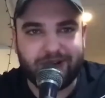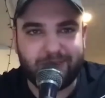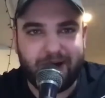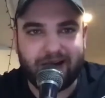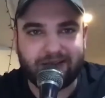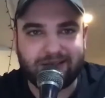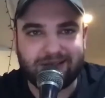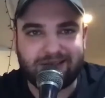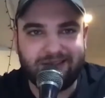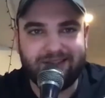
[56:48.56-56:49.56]
of the
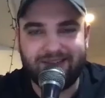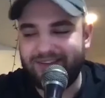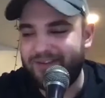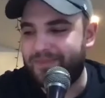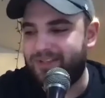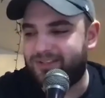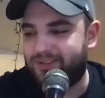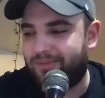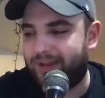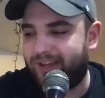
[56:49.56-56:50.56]
boxes.
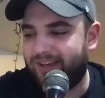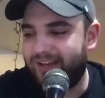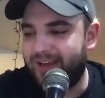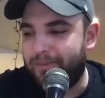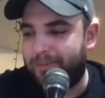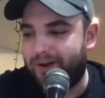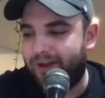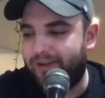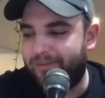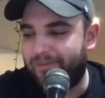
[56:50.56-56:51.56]
So I'm like,
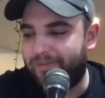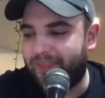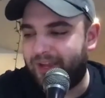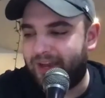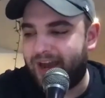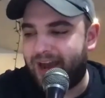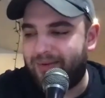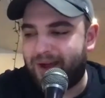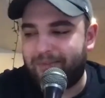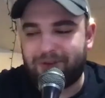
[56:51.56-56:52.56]
but
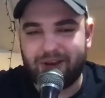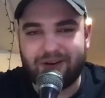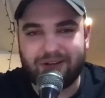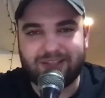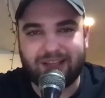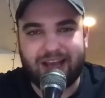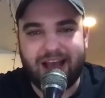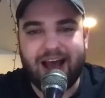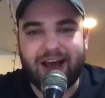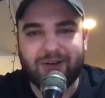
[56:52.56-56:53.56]
I'm curious, like
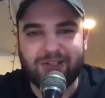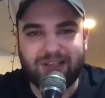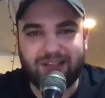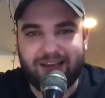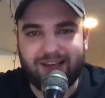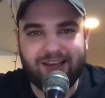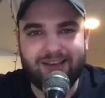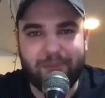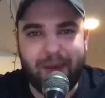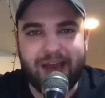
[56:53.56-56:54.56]
how does it like
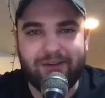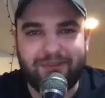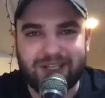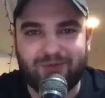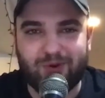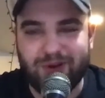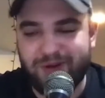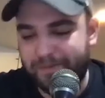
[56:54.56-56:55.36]
manifest for you?